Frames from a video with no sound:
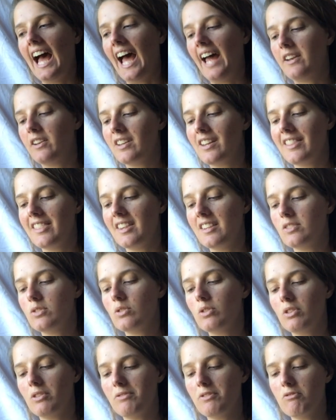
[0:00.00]
And the
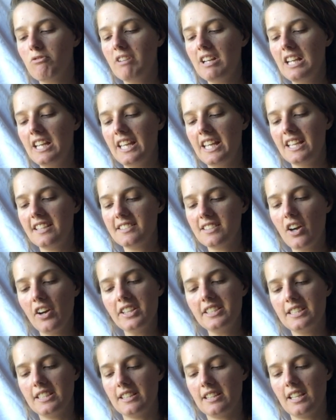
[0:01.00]
sort of the really
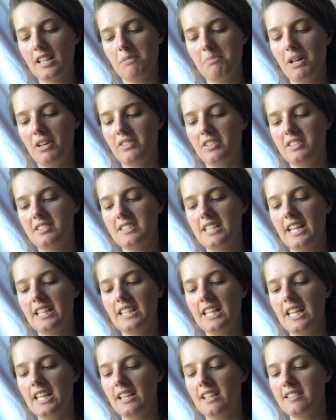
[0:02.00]
exciting thing about this
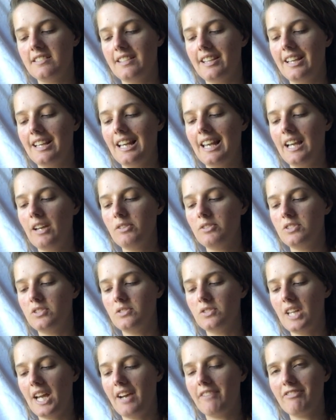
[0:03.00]
technique is it allows
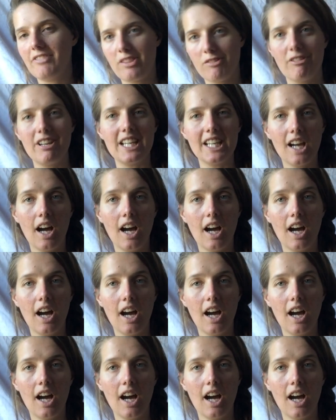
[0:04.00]
you to have three